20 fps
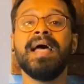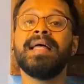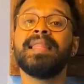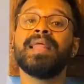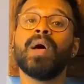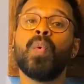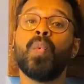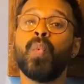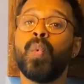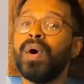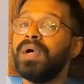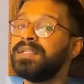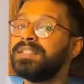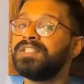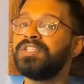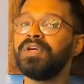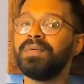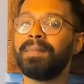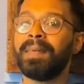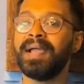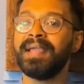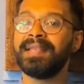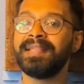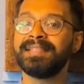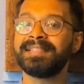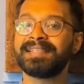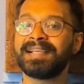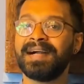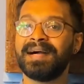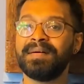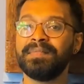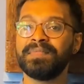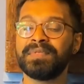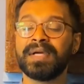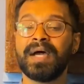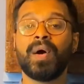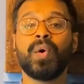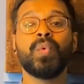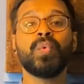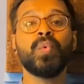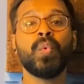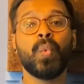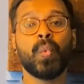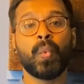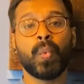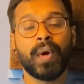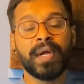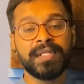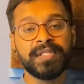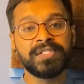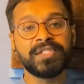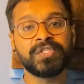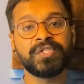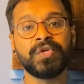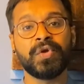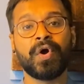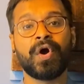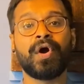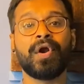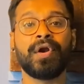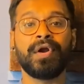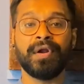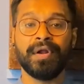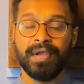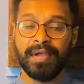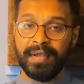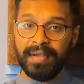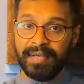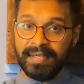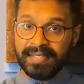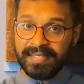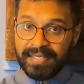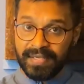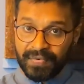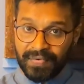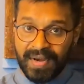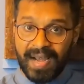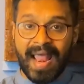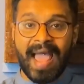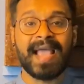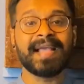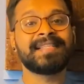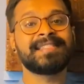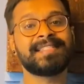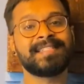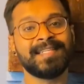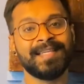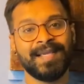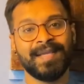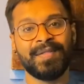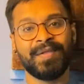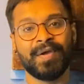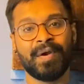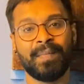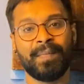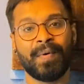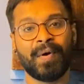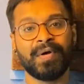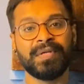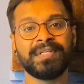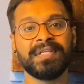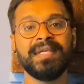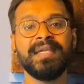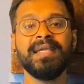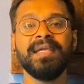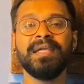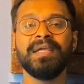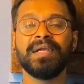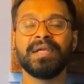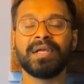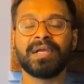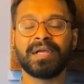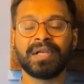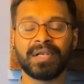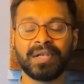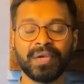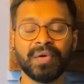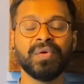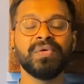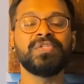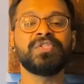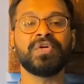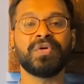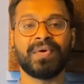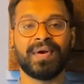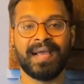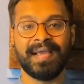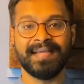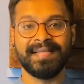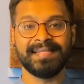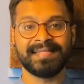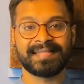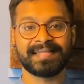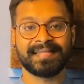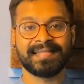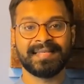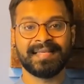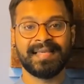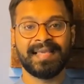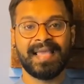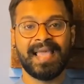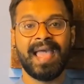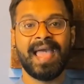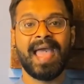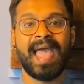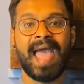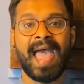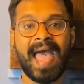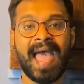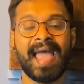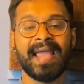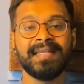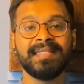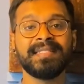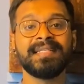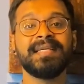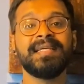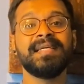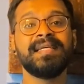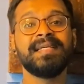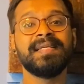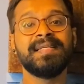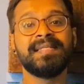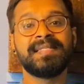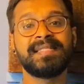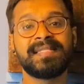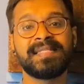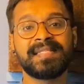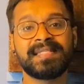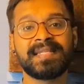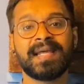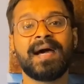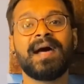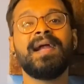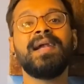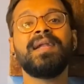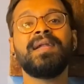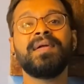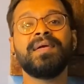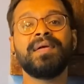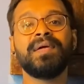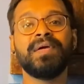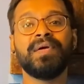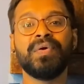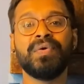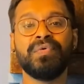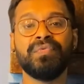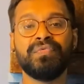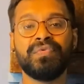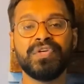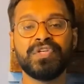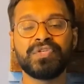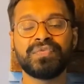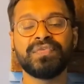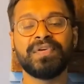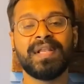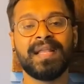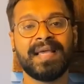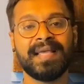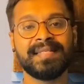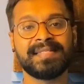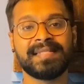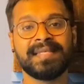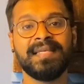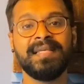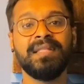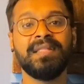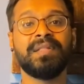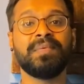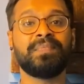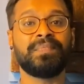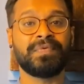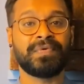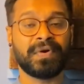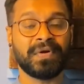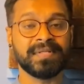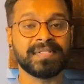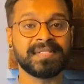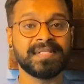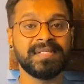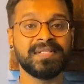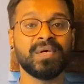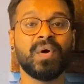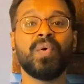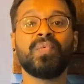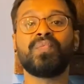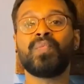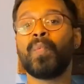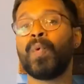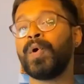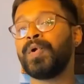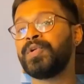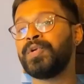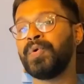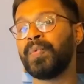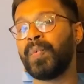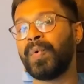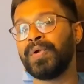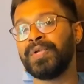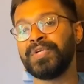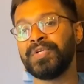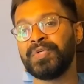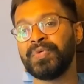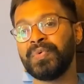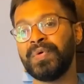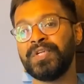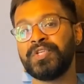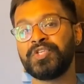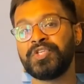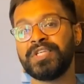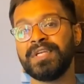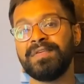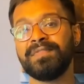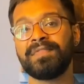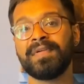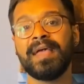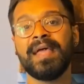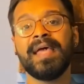Now, once your mind is calmed down, once you're relaxed in your body, close your eyes and start visualizing the process of what you're wanting to achieve.